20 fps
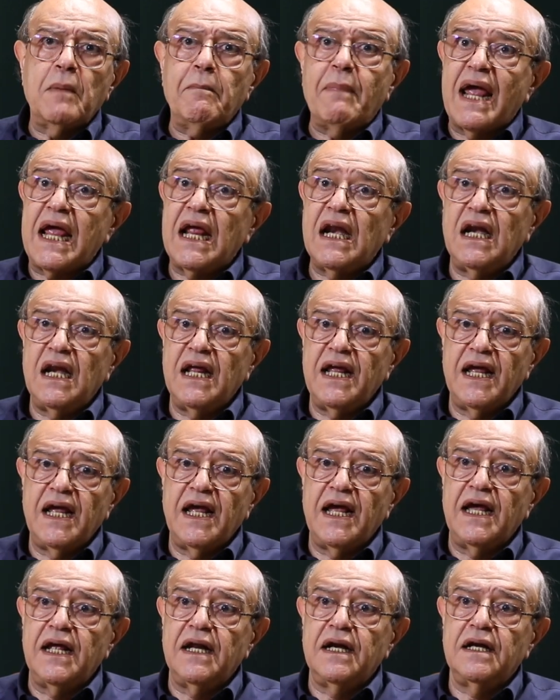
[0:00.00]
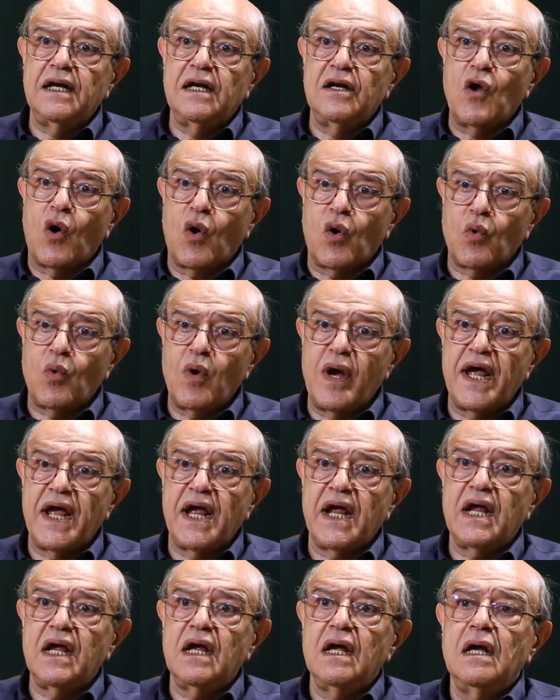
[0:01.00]
mainly in
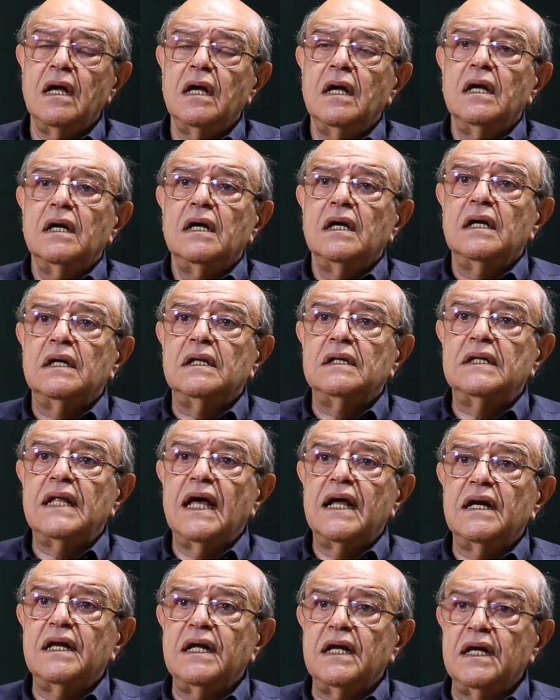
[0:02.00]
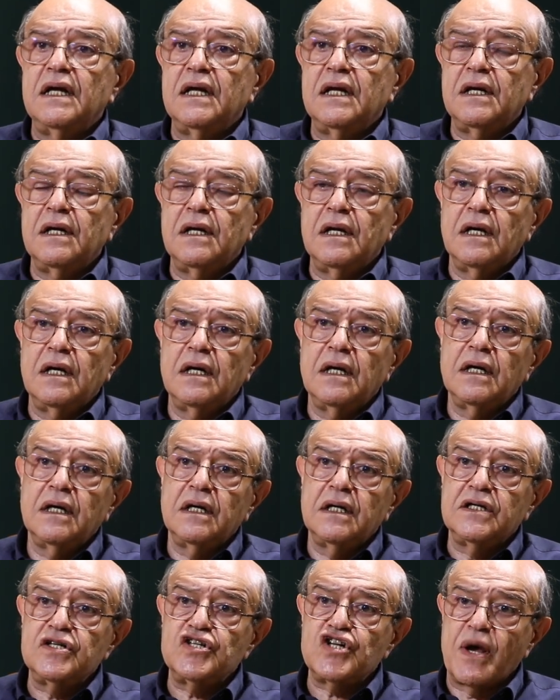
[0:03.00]
Norway, and then in
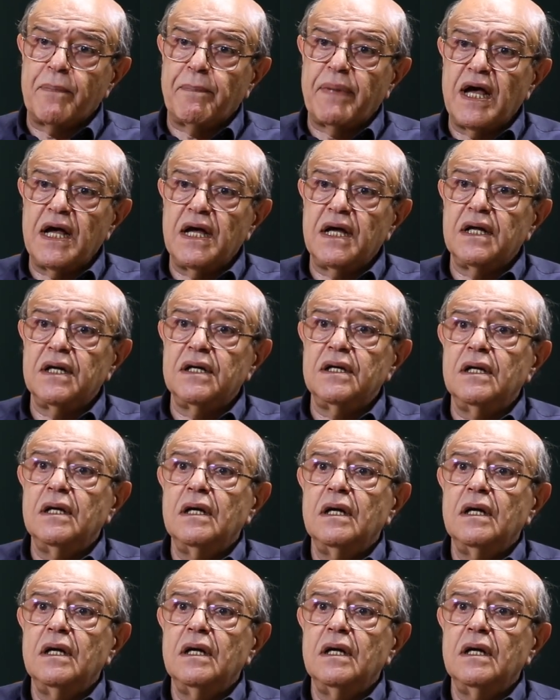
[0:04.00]
Japan,